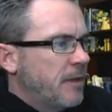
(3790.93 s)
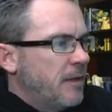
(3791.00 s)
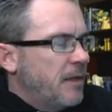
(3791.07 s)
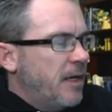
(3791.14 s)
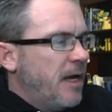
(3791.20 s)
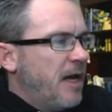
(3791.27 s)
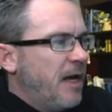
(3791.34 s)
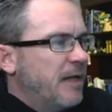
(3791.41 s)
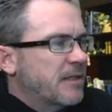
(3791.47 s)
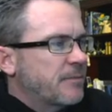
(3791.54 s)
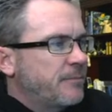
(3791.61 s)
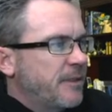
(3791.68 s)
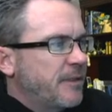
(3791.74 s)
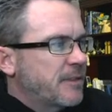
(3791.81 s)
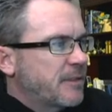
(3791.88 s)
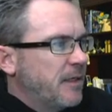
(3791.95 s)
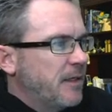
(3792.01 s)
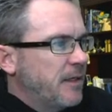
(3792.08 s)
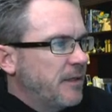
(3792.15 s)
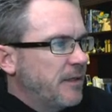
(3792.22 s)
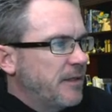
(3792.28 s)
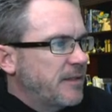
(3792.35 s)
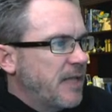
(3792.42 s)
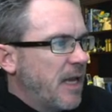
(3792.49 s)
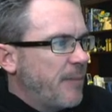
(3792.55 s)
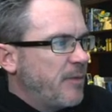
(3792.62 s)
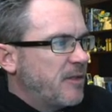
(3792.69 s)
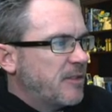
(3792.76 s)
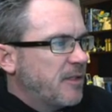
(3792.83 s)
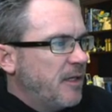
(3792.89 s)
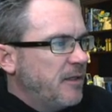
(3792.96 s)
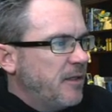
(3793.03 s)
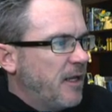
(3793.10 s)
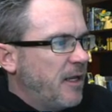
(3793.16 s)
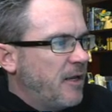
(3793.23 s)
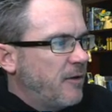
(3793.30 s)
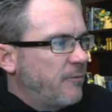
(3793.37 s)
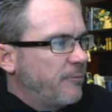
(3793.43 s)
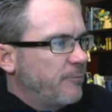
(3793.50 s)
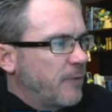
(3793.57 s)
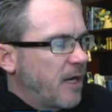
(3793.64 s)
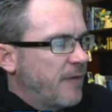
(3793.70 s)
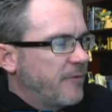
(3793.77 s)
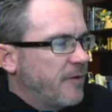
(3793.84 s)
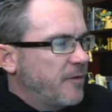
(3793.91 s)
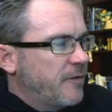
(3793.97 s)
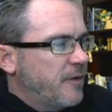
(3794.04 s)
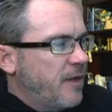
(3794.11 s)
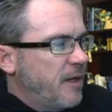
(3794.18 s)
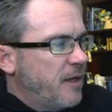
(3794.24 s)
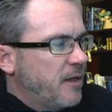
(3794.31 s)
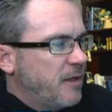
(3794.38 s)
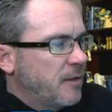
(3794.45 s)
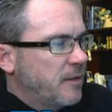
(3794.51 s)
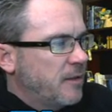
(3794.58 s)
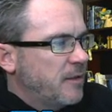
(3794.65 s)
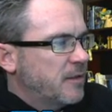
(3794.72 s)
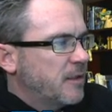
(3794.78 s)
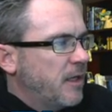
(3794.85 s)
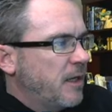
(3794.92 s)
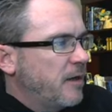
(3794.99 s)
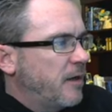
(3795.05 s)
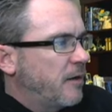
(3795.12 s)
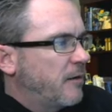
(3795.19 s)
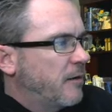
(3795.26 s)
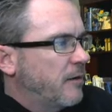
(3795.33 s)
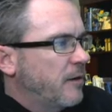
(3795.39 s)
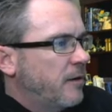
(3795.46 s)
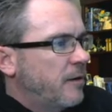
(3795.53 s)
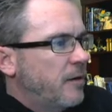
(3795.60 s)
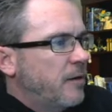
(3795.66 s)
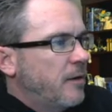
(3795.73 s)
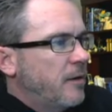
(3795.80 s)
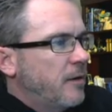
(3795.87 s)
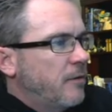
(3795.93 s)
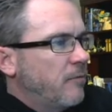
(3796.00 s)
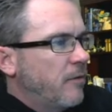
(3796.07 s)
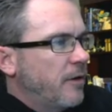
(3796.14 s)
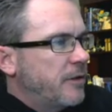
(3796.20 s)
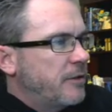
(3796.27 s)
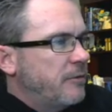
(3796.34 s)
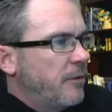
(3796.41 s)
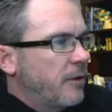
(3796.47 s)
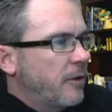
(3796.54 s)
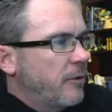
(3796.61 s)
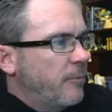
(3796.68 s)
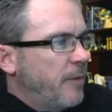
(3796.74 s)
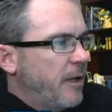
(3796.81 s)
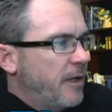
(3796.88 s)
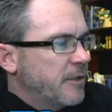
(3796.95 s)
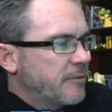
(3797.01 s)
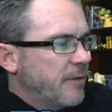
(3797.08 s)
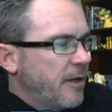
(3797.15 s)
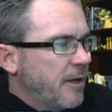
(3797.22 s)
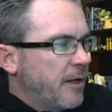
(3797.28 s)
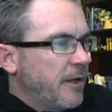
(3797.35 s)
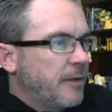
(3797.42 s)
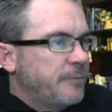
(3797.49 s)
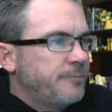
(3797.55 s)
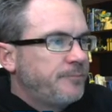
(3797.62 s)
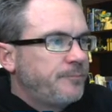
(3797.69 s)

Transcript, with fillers: Ah, it's it's uh it's happy Sunday. Everything is on here. We're at 200 omegas right now.